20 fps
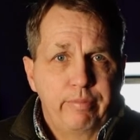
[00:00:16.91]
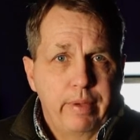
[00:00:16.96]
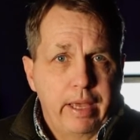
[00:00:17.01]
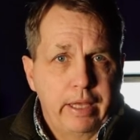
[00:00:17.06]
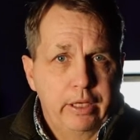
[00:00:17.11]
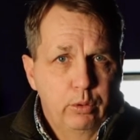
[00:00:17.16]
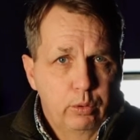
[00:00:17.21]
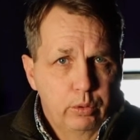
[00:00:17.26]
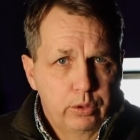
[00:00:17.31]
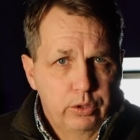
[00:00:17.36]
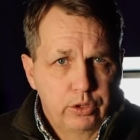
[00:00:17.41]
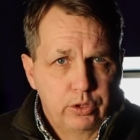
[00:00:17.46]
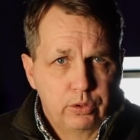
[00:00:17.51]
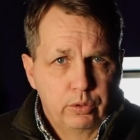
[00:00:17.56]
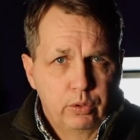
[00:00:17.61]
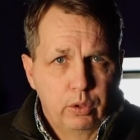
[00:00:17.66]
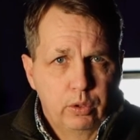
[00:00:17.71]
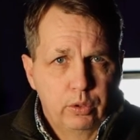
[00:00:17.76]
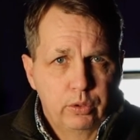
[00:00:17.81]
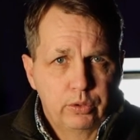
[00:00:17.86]
manual
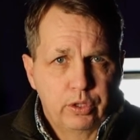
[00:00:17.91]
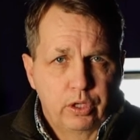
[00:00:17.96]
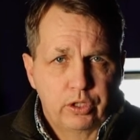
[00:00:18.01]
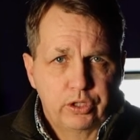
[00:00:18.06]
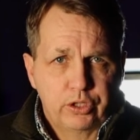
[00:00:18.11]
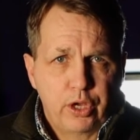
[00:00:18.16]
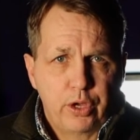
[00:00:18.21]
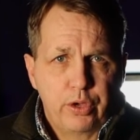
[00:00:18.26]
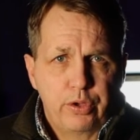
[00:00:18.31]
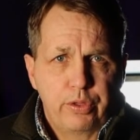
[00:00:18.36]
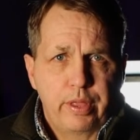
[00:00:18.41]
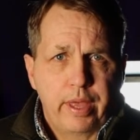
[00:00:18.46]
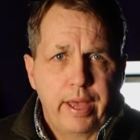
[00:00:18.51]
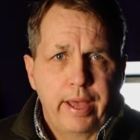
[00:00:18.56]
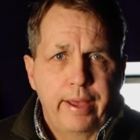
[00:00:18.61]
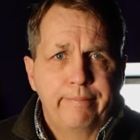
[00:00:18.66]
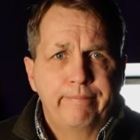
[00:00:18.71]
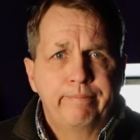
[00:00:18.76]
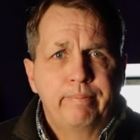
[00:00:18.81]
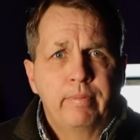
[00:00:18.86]
controls. I'll show you
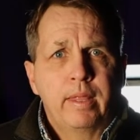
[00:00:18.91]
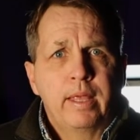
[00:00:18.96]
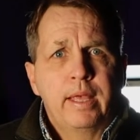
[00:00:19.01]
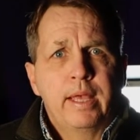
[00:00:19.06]
that.